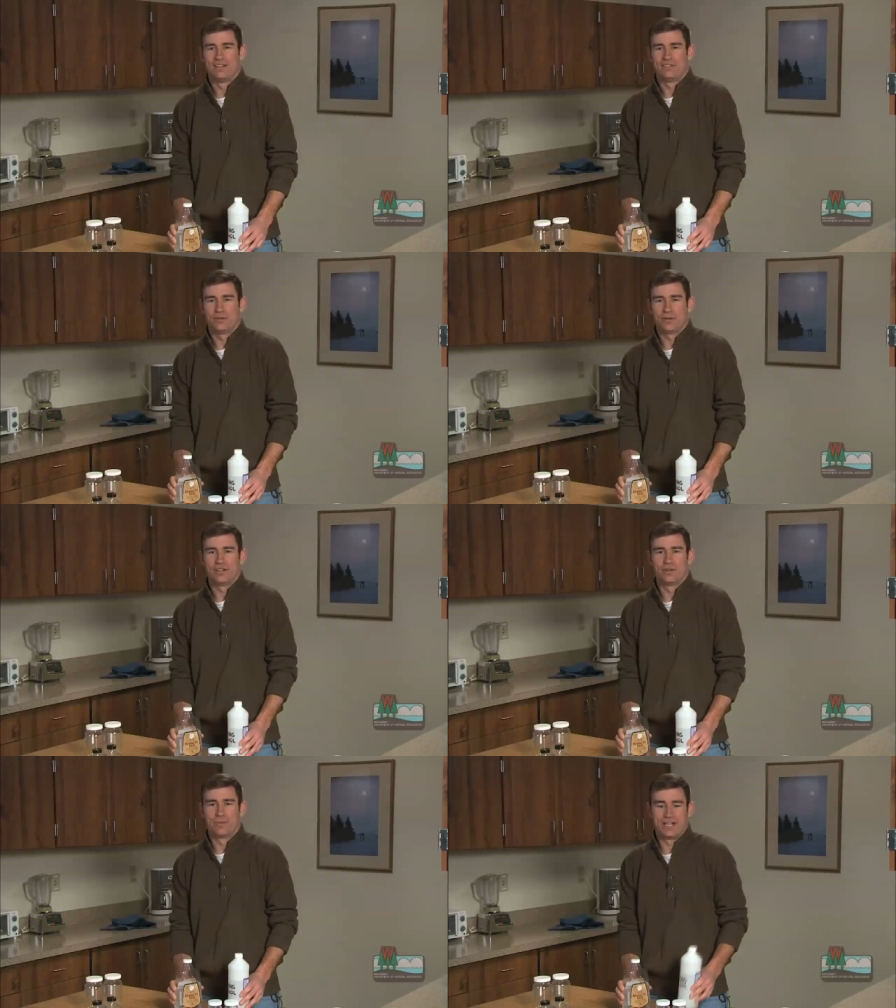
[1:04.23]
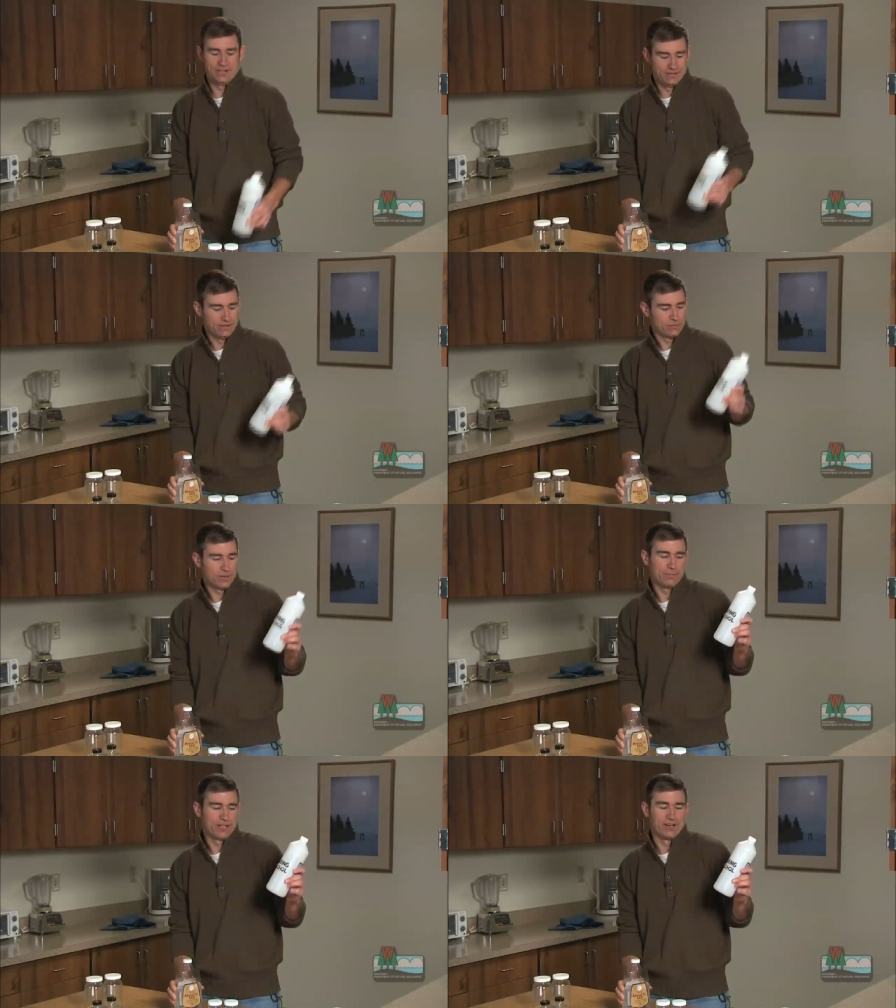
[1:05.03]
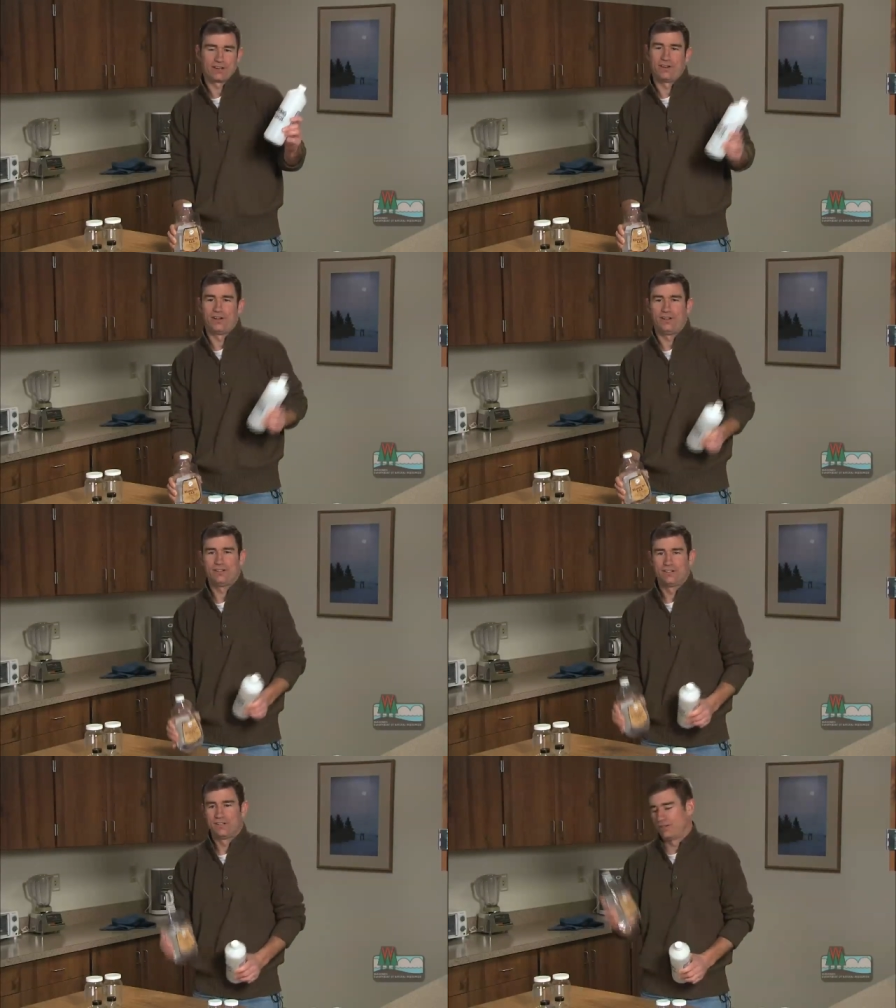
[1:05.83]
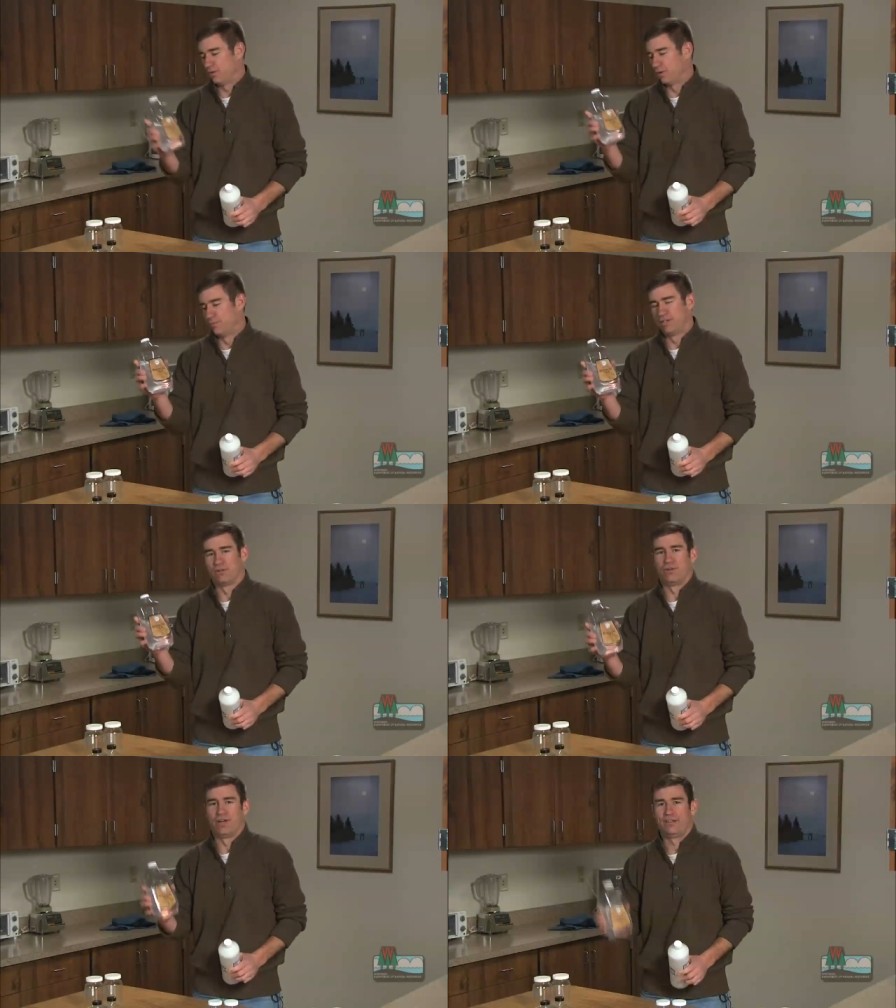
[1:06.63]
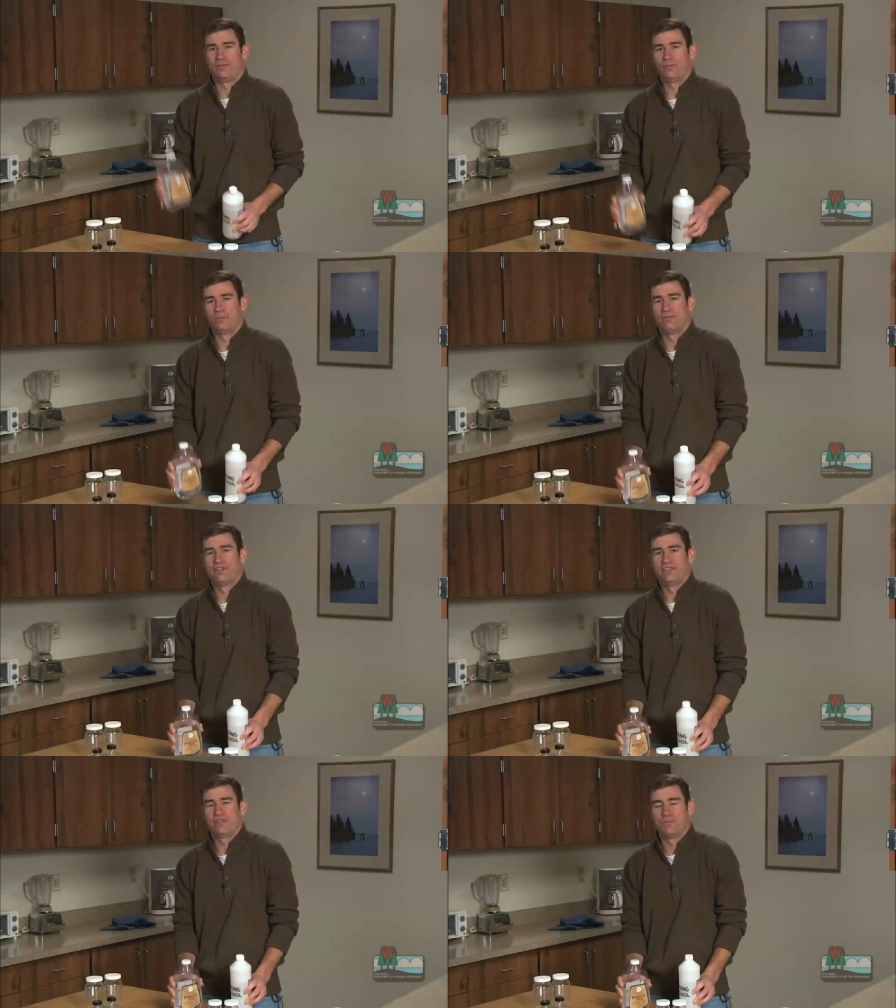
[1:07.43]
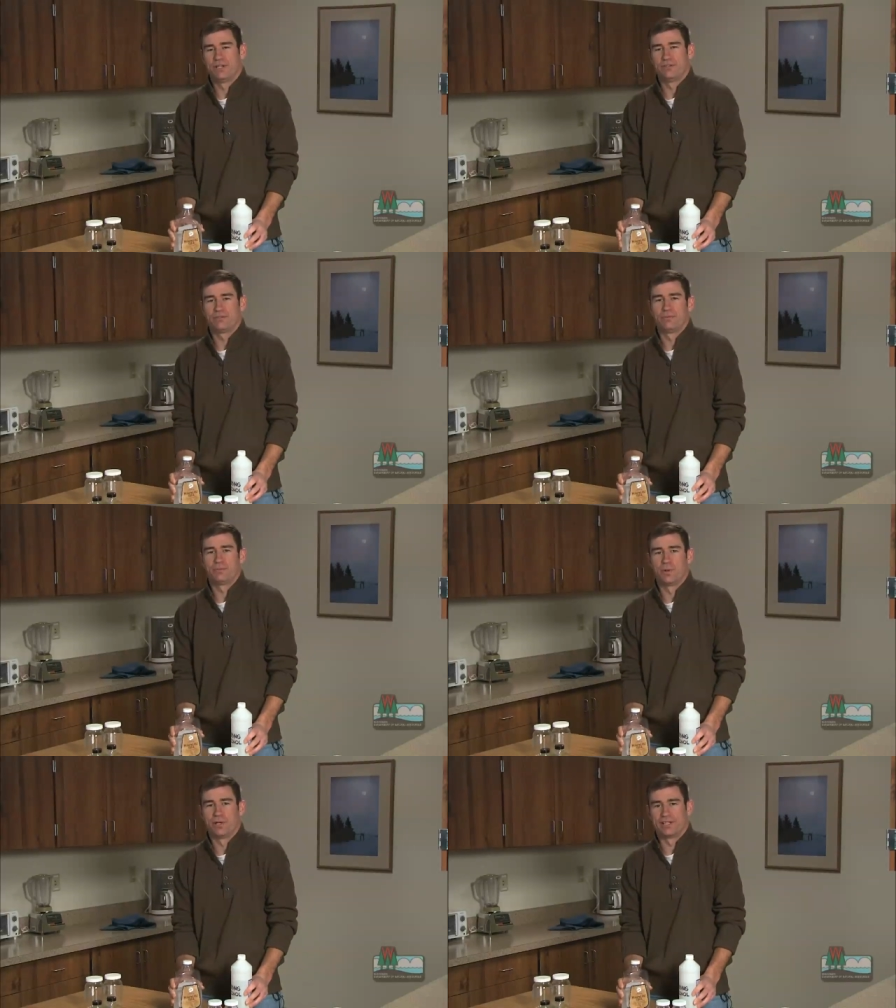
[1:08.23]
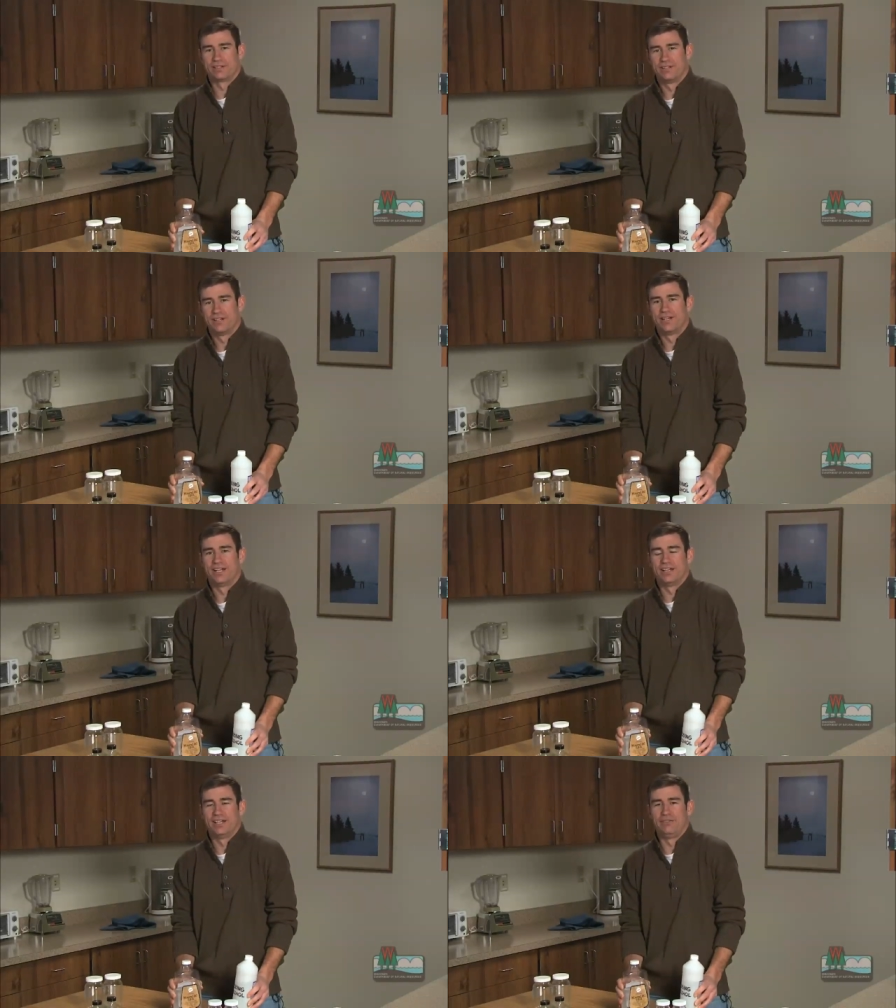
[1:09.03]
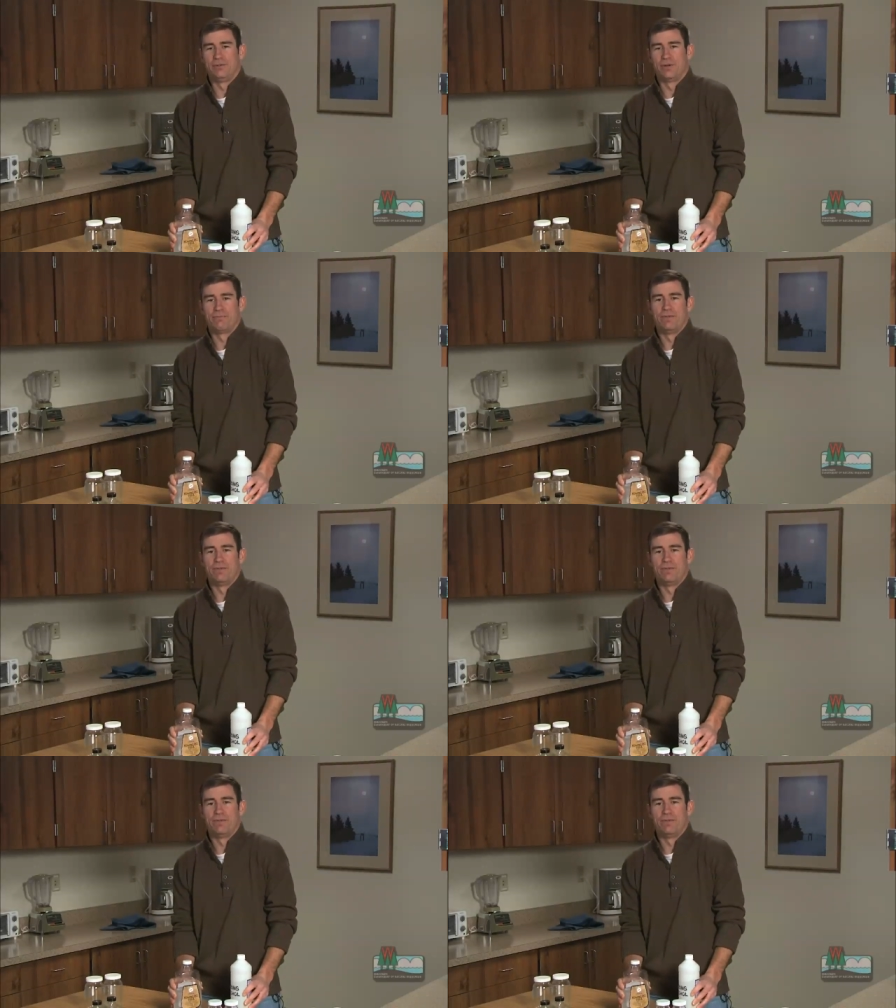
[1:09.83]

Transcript: Soaking your bait in rubbing alcohol or mineral oil will prevent the minnows from spoiling and leave you with